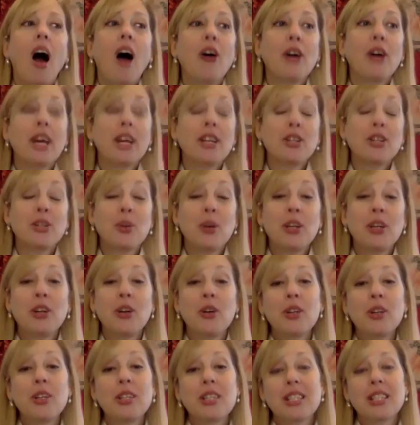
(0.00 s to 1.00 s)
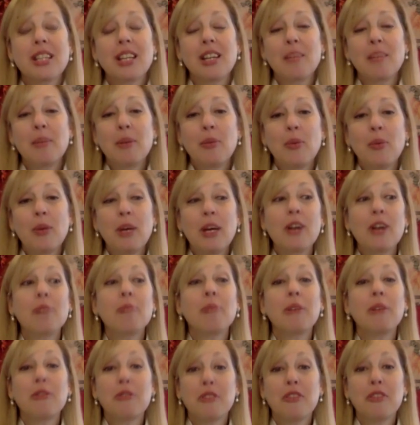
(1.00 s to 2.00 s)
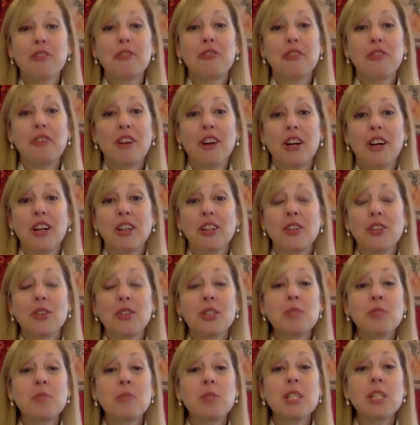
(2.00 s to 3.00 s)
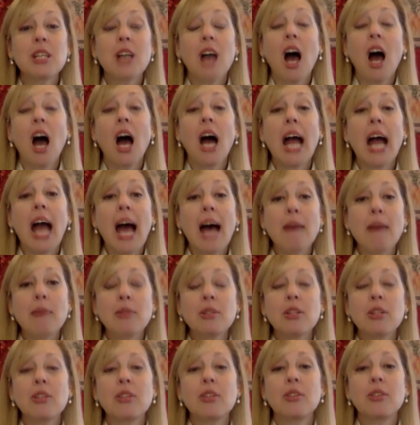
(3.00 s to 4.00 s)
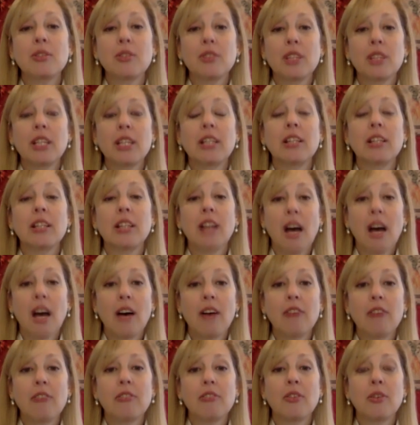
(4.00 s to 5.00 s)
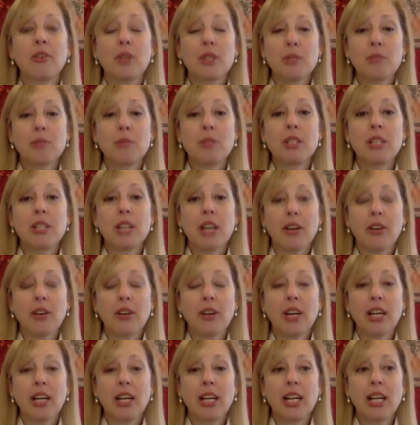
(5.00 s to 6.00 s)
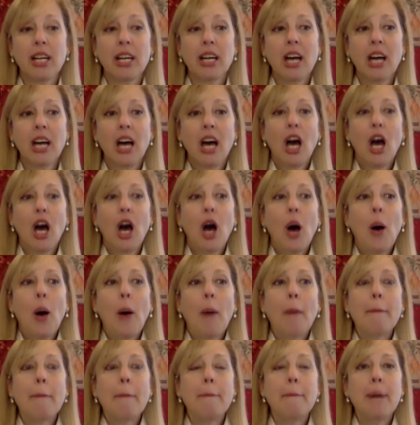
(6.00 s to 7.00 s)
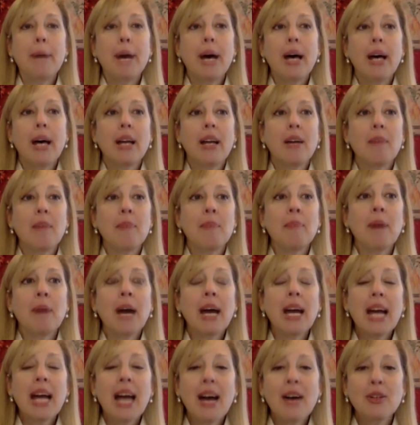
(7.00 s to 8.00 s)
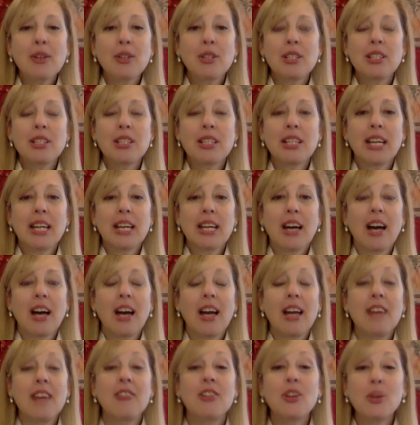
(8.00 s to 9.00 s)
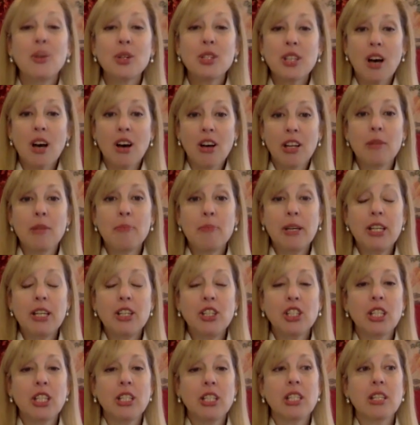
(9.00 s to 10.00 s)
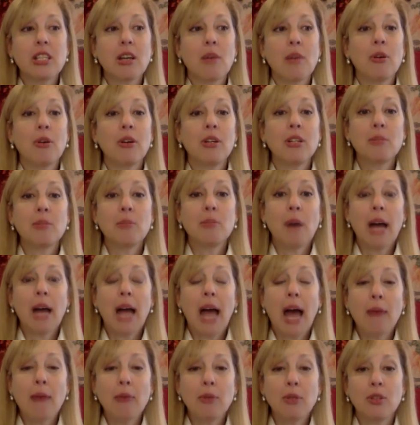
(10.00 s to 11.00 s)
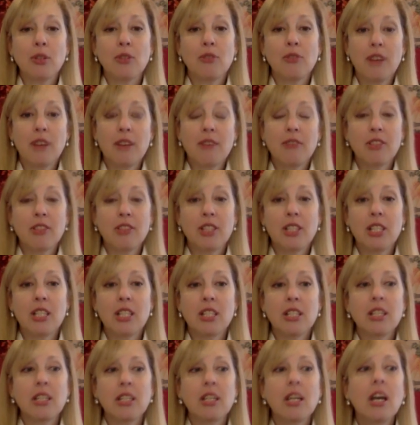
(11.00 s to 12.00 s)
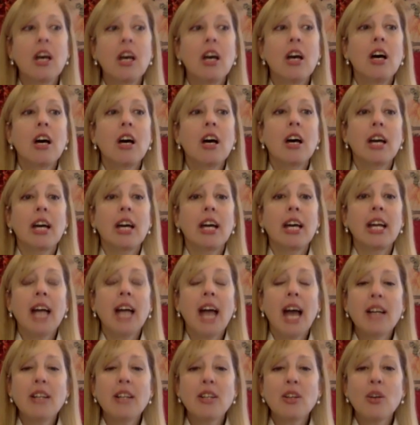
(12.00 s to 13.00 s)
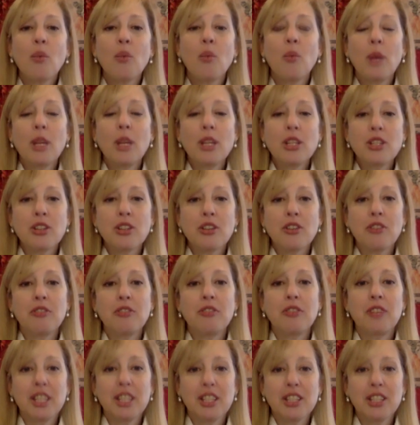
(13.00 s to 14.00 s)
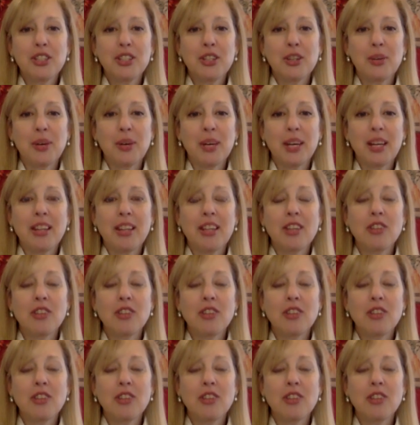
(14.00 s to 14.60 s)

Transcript: Okay, so I know this is going to be weird, but for fall. Christmas, I absolutely love Christmas decorating. But my house is even though it's on the beach and summer is my absolute favorite season, it has a winter feel to it.